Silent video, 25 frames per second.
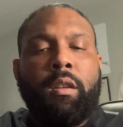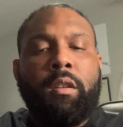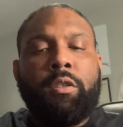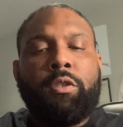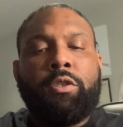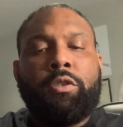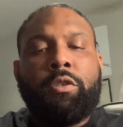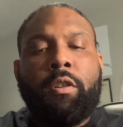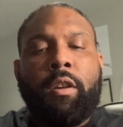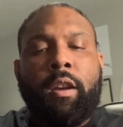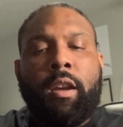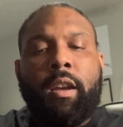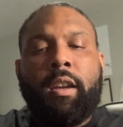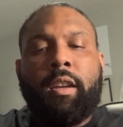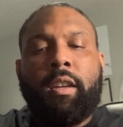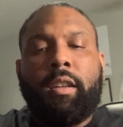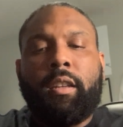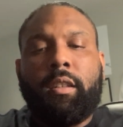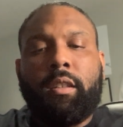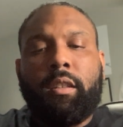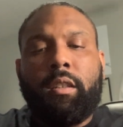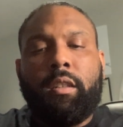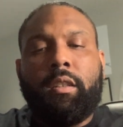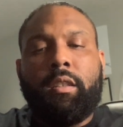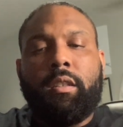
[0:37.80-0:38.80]

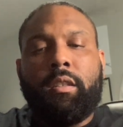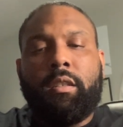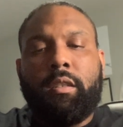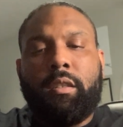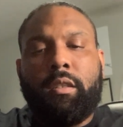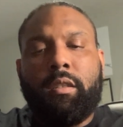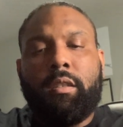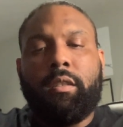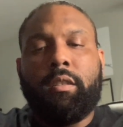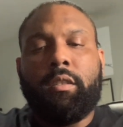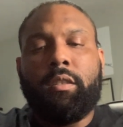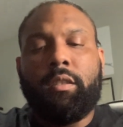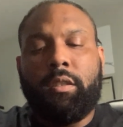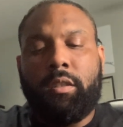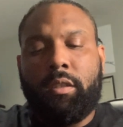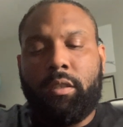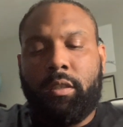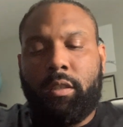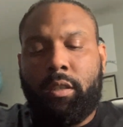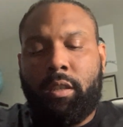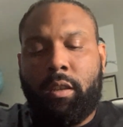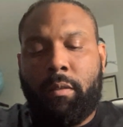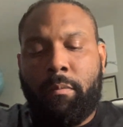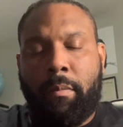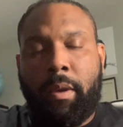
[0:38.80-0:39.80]
trying
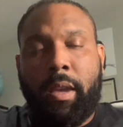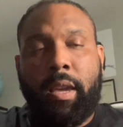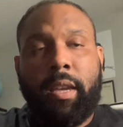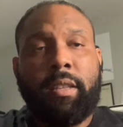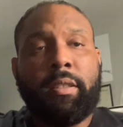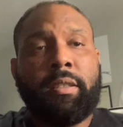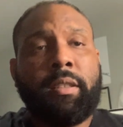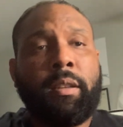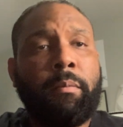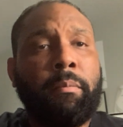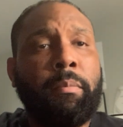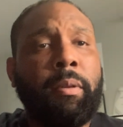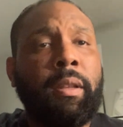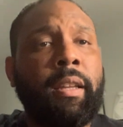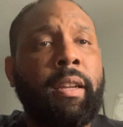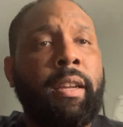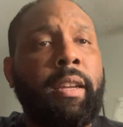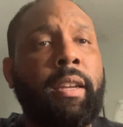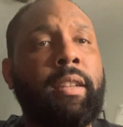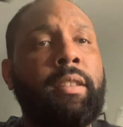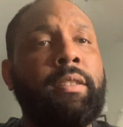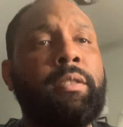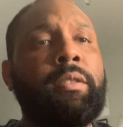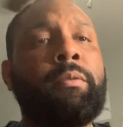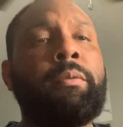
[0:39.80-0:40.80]
to make some
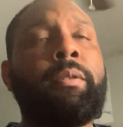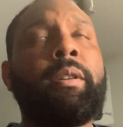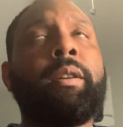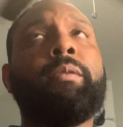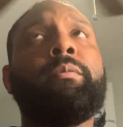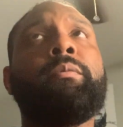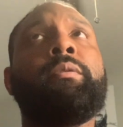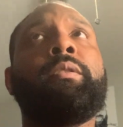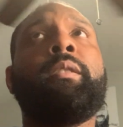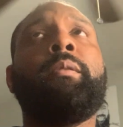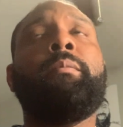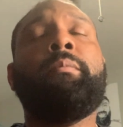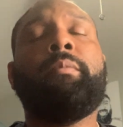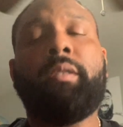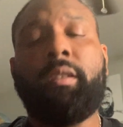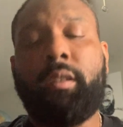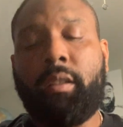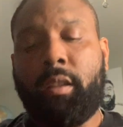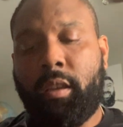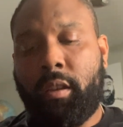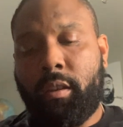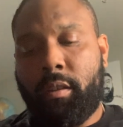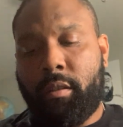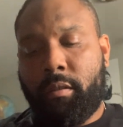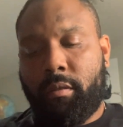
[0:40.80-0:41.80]
plans around something
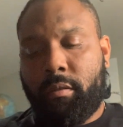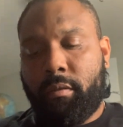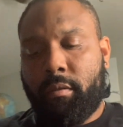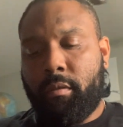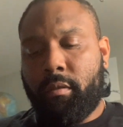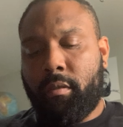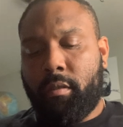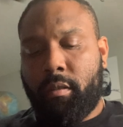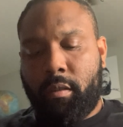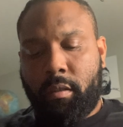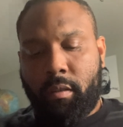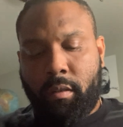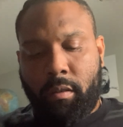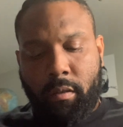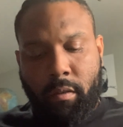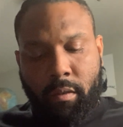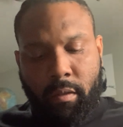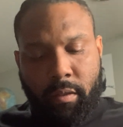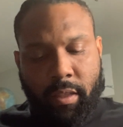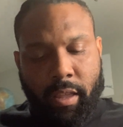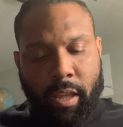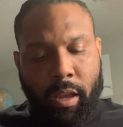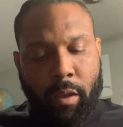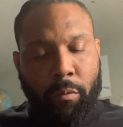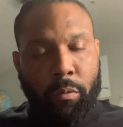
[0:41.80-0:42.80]
here
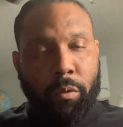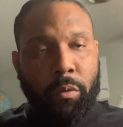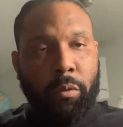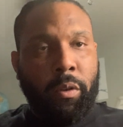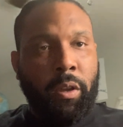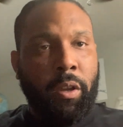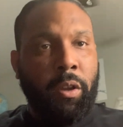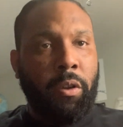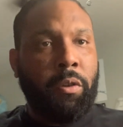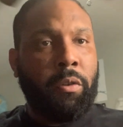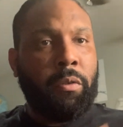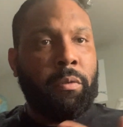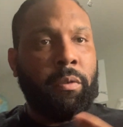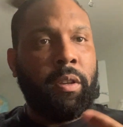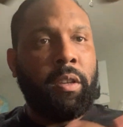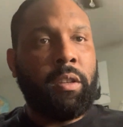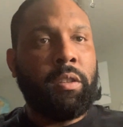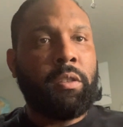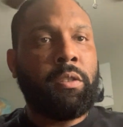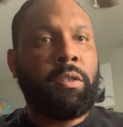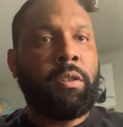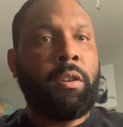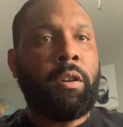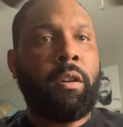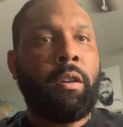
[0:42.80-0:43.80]
that will
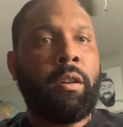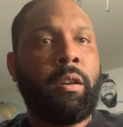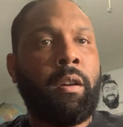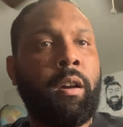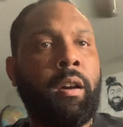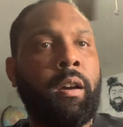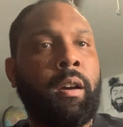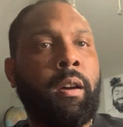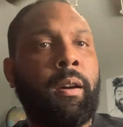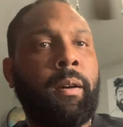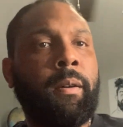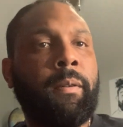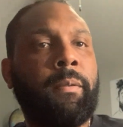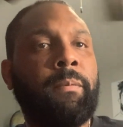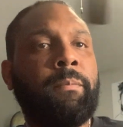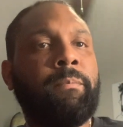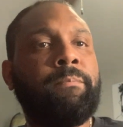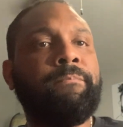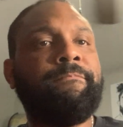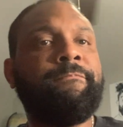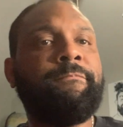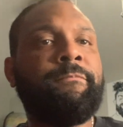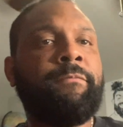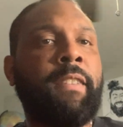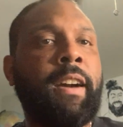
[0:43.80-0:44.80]
increase your
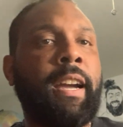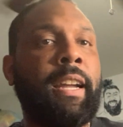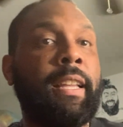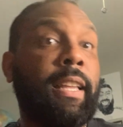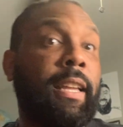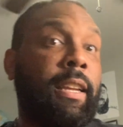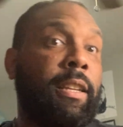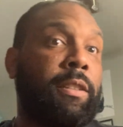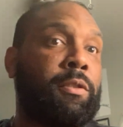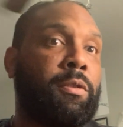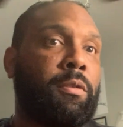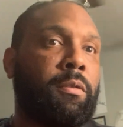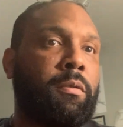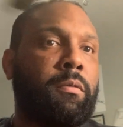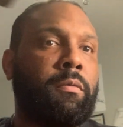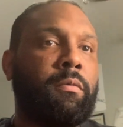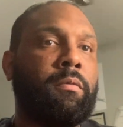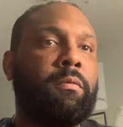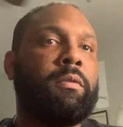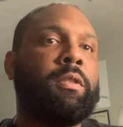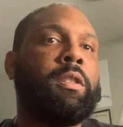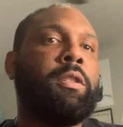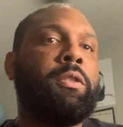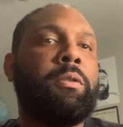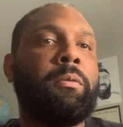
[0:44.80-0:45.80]
financial
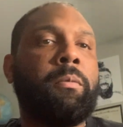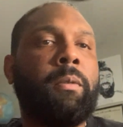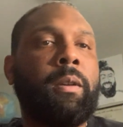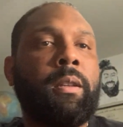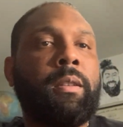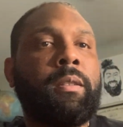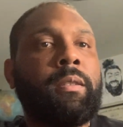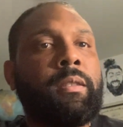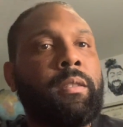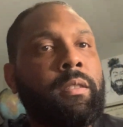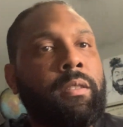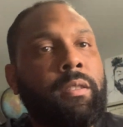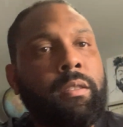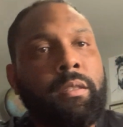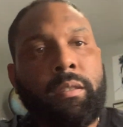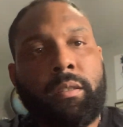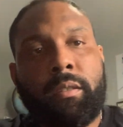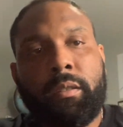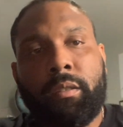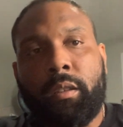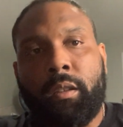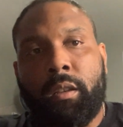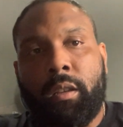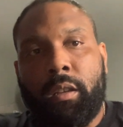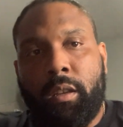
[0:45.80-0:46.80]
situations.
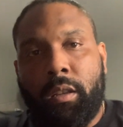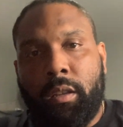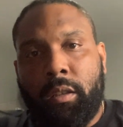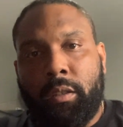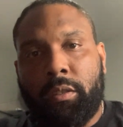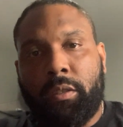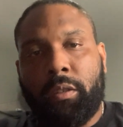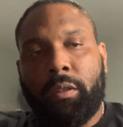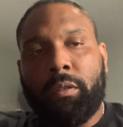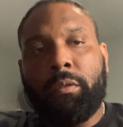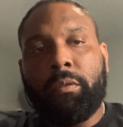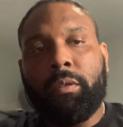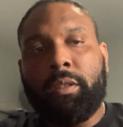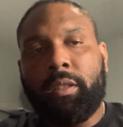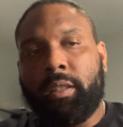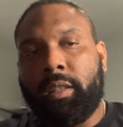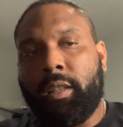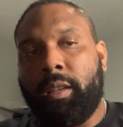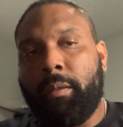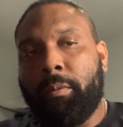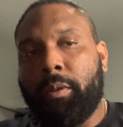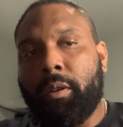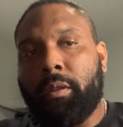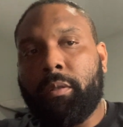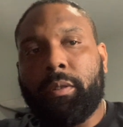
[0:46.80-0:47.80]
So let's
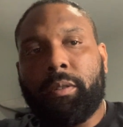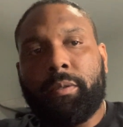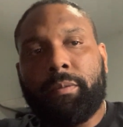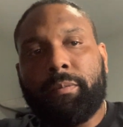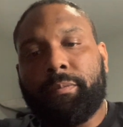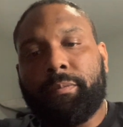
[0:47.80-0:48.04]
keep going.